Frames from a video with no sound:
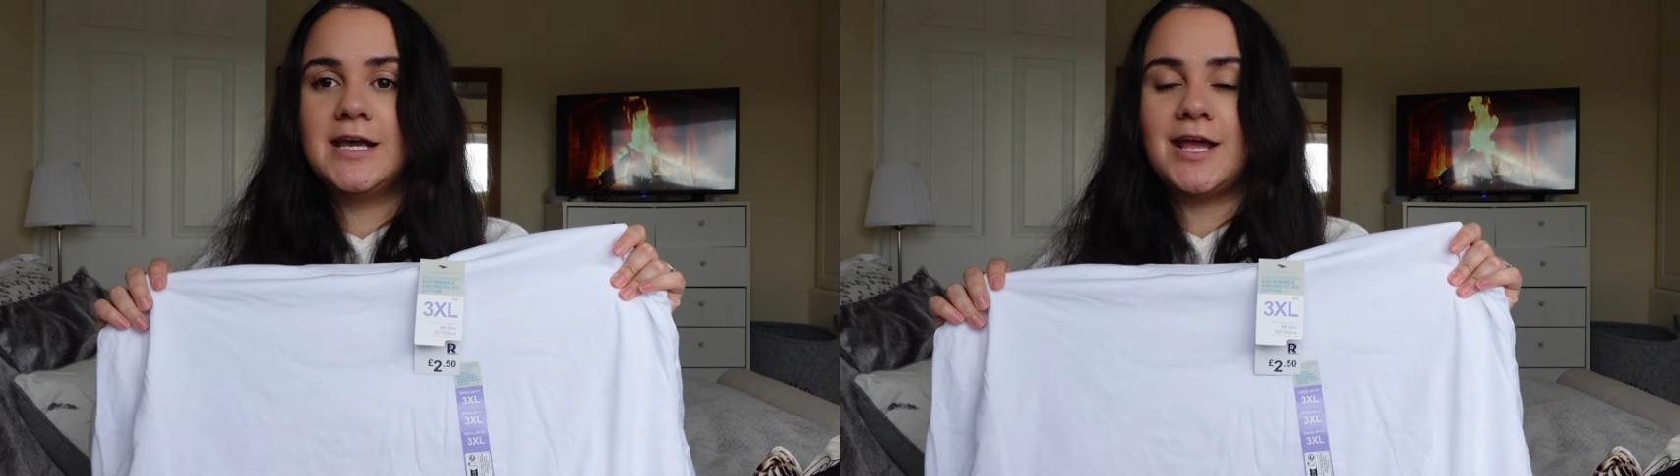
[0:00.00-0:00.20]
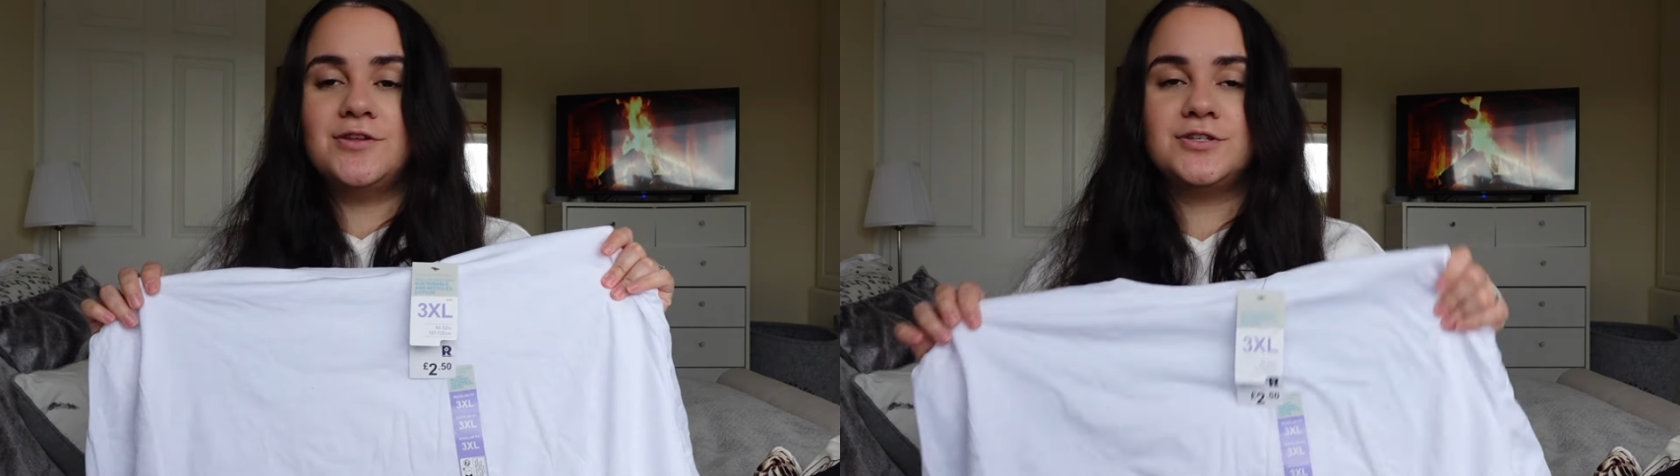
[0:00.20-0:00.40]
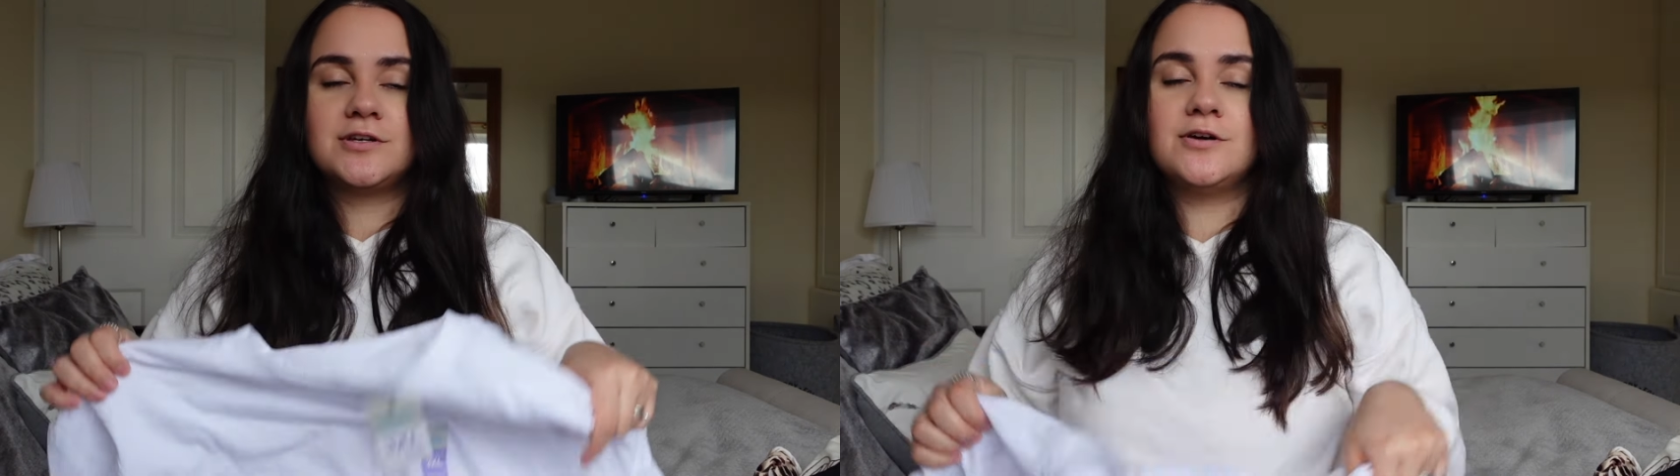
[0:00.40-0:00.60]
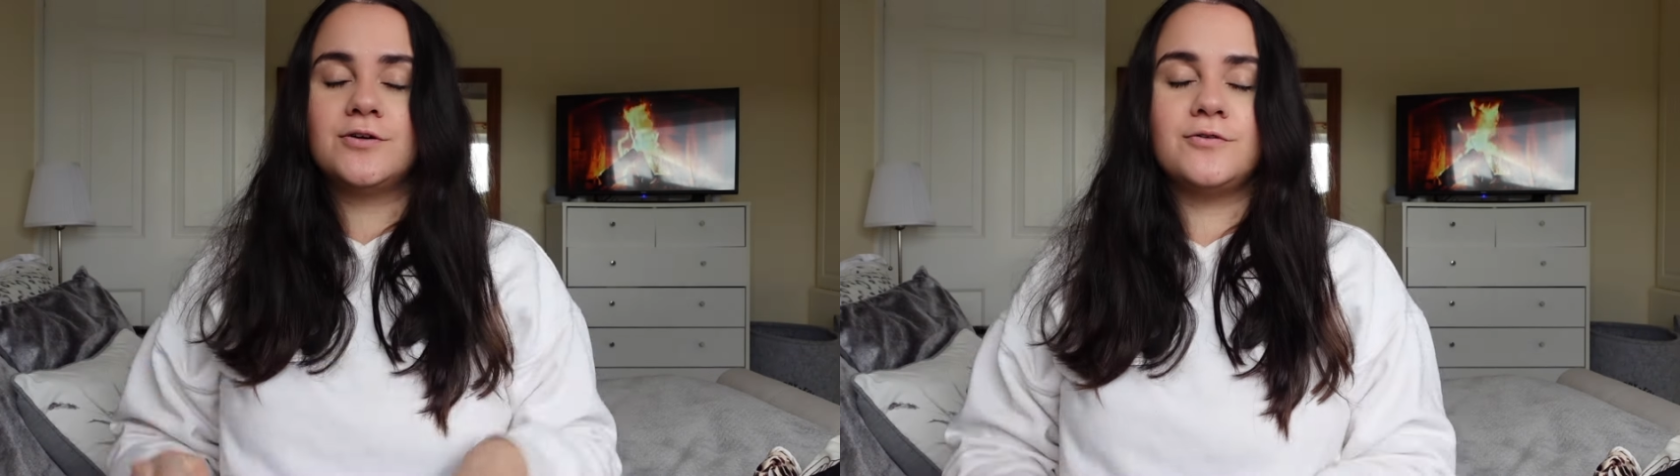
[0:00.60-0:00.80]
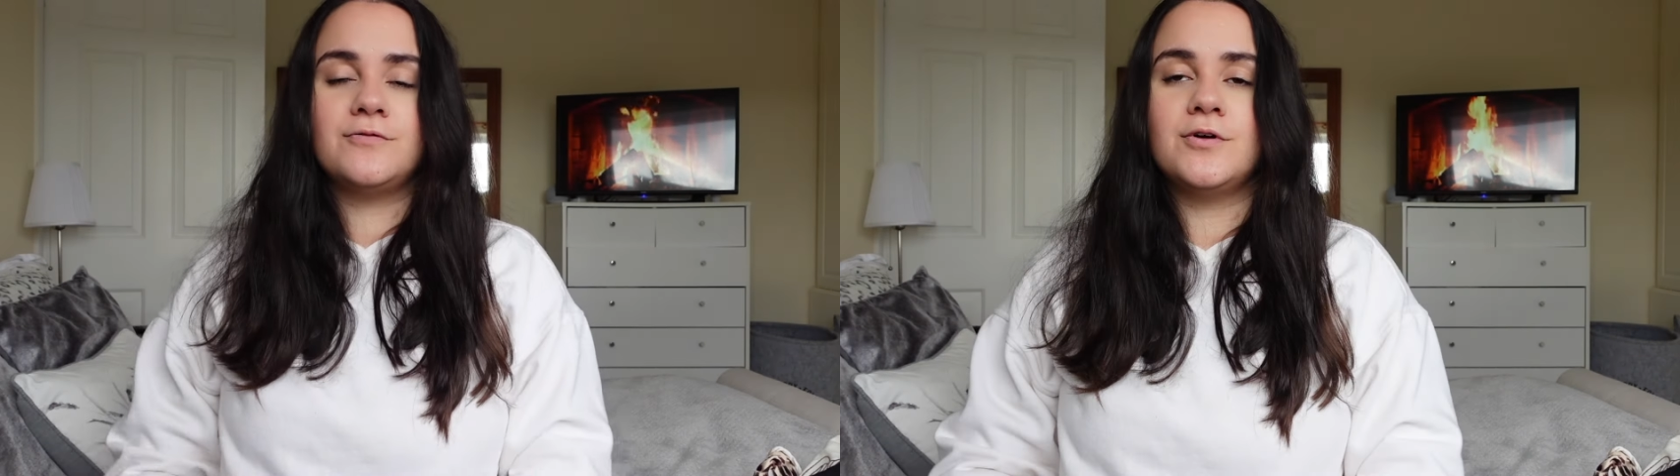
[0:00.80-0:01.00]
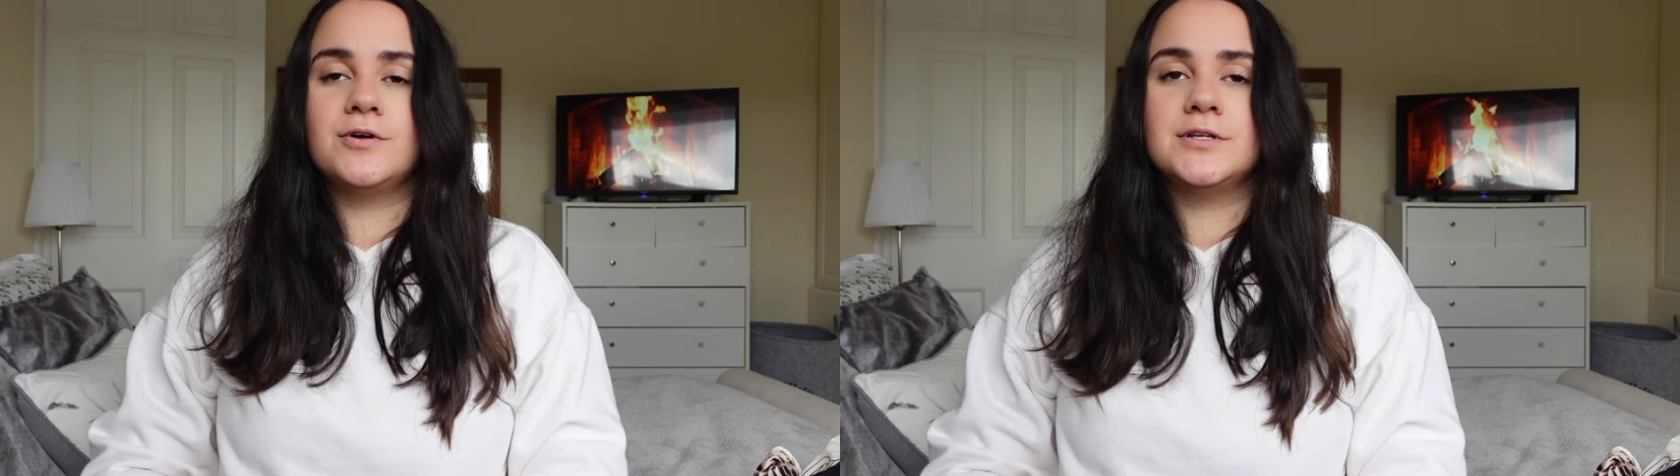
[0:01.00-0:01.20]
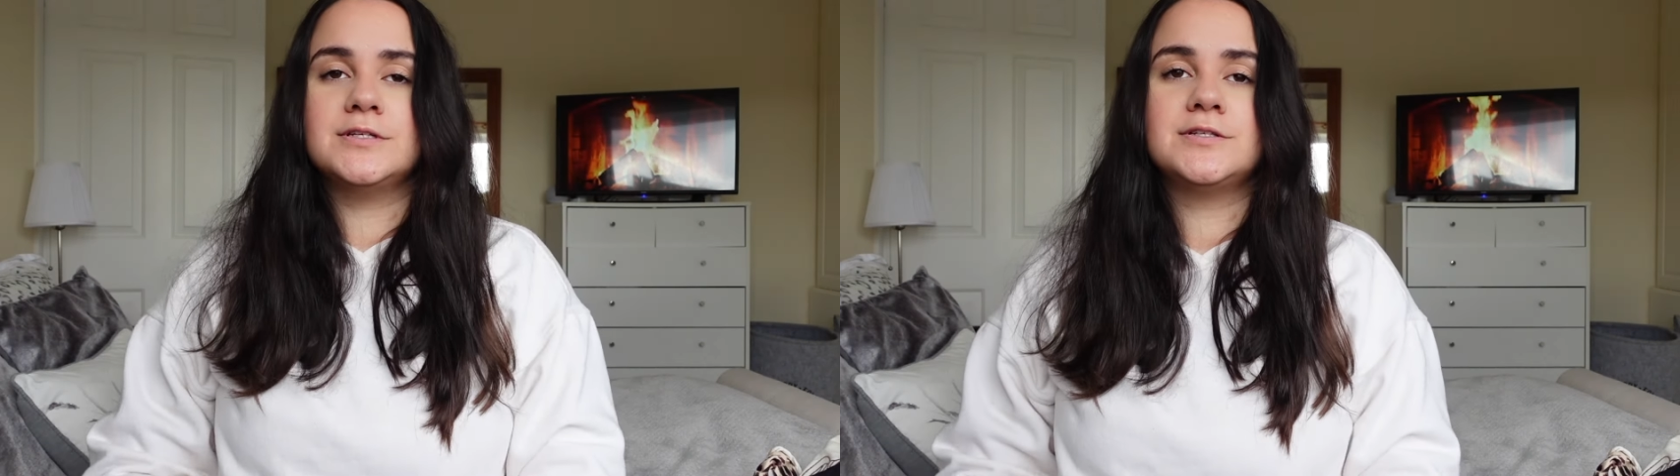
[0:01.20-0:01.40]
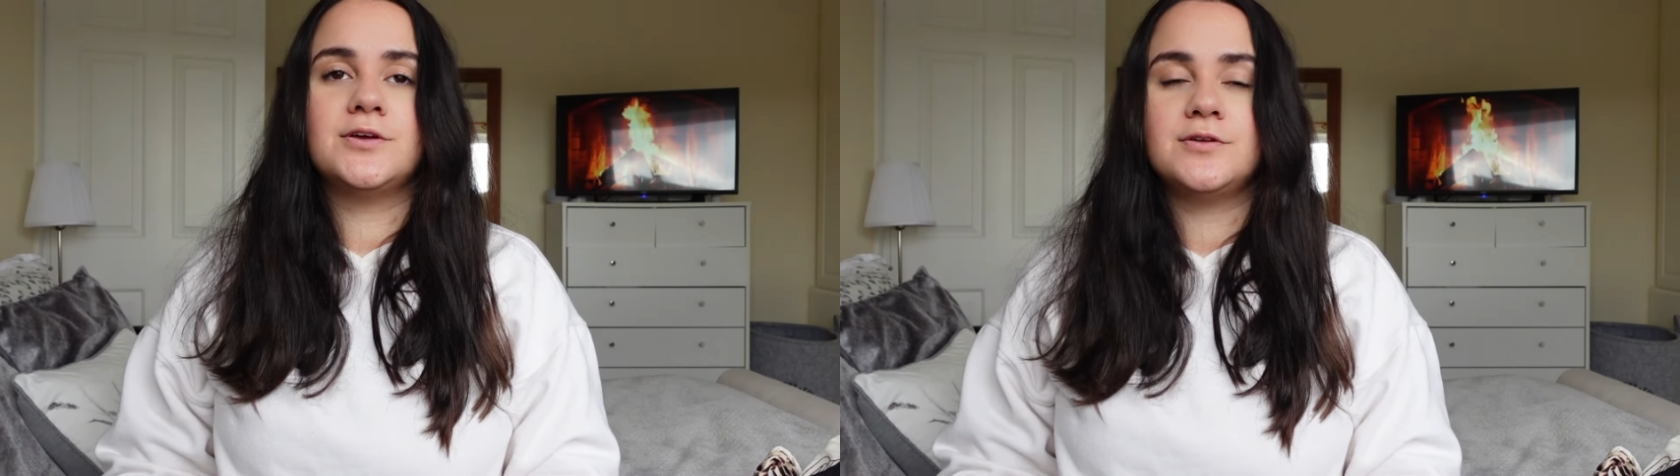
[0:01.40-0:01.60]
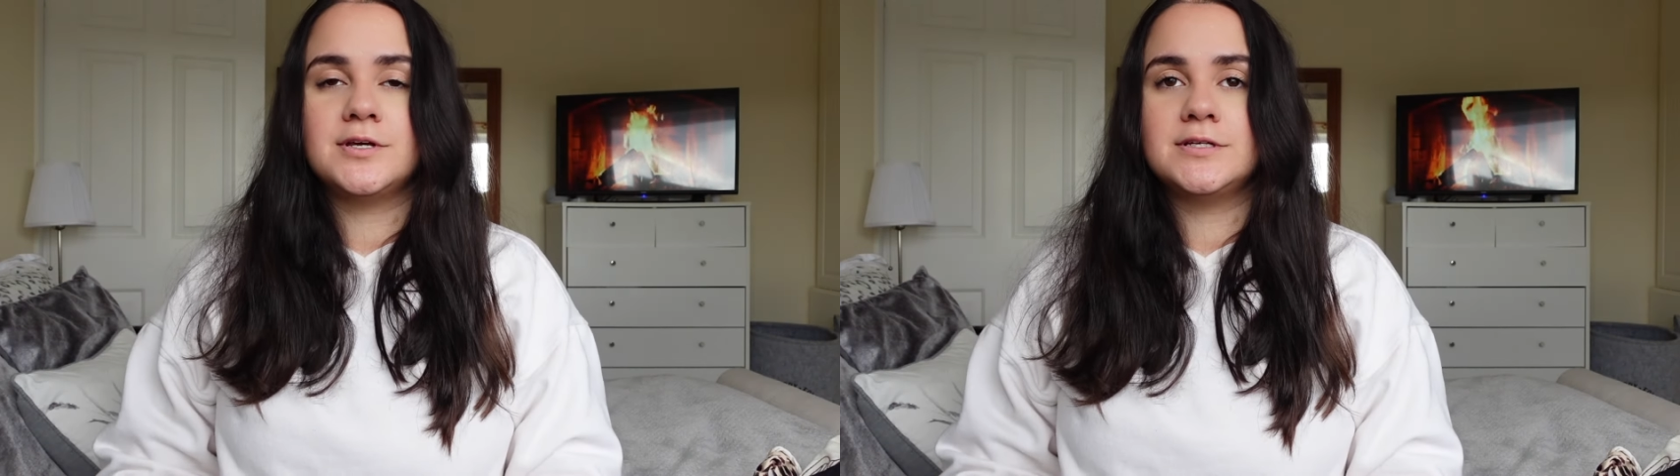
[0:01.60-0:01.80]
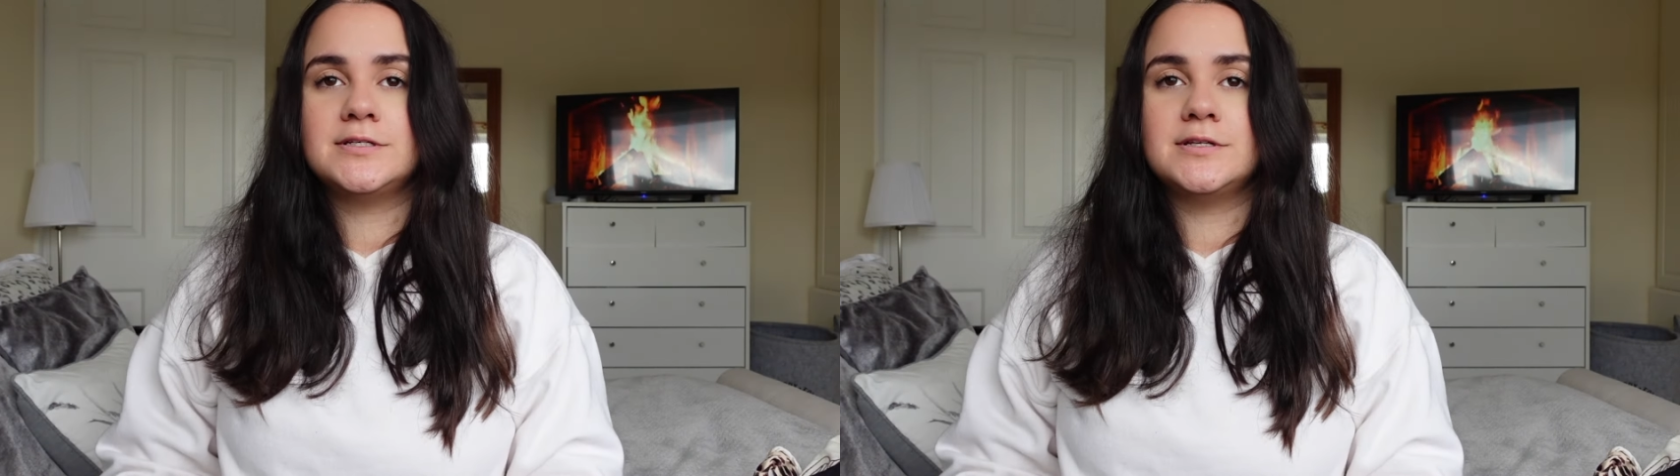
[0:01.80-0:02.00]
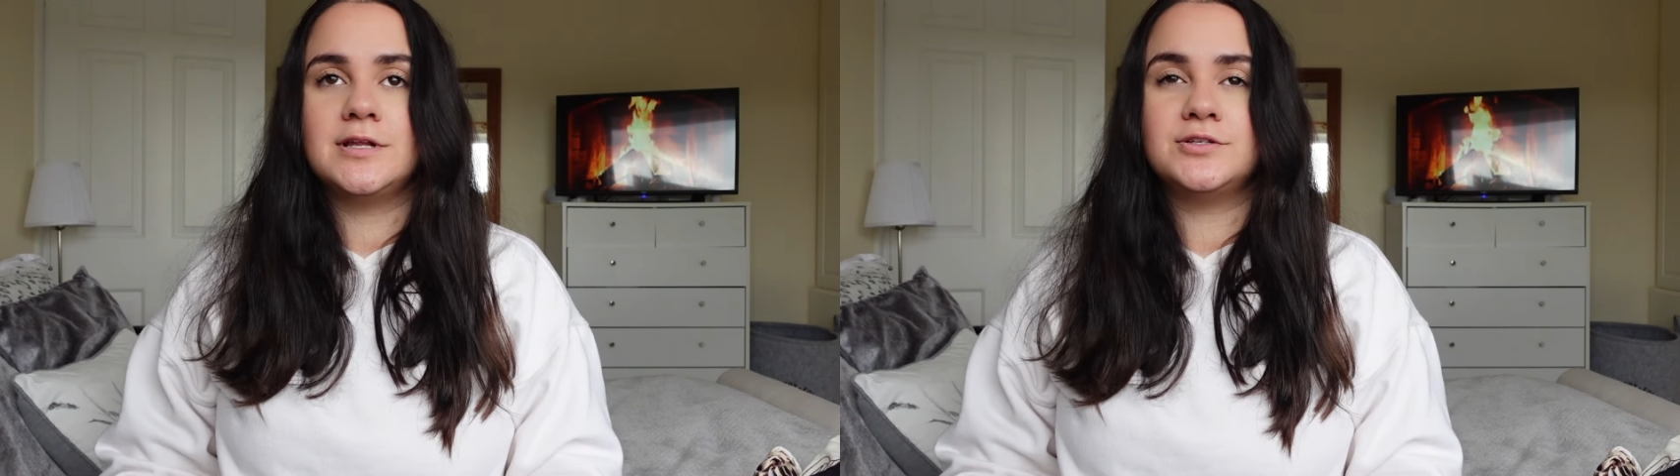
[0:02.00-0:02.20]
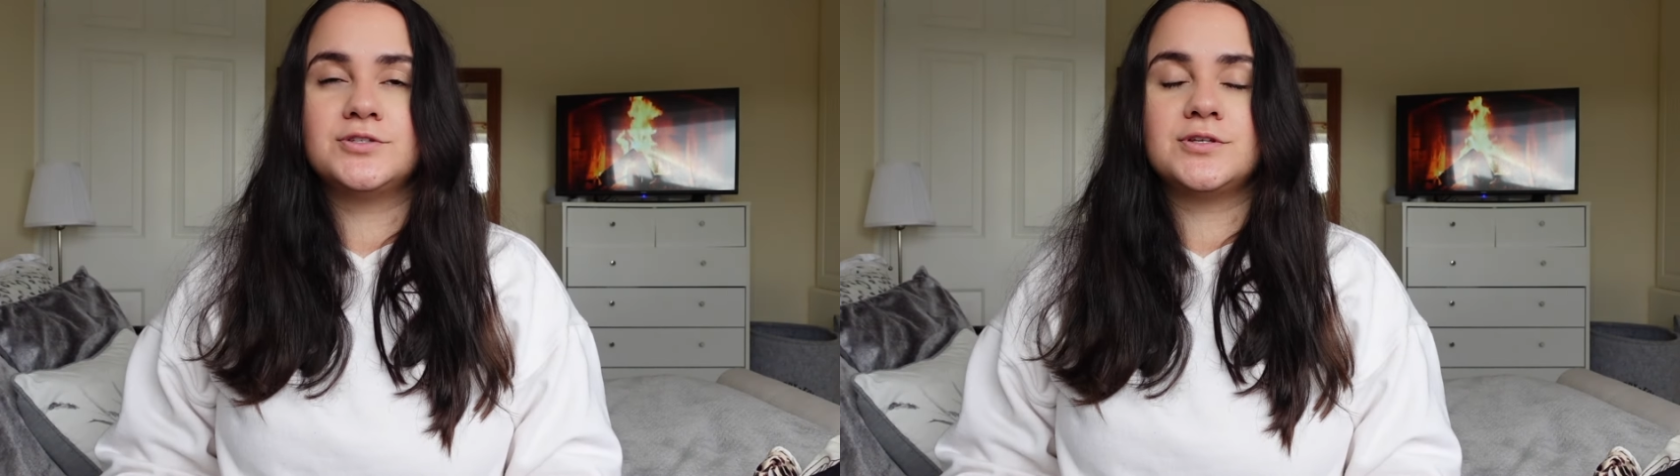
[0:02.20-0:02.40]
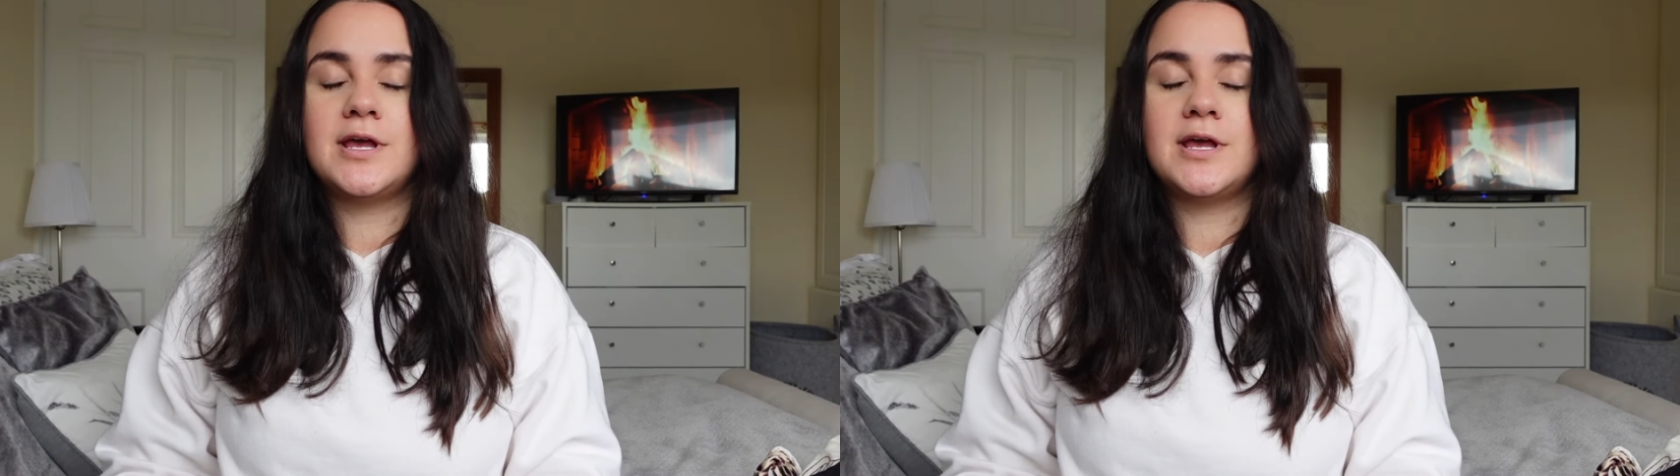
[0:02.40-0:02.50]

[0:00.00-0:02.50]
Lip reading: And you just can't go wrong. And it's so nice, and I just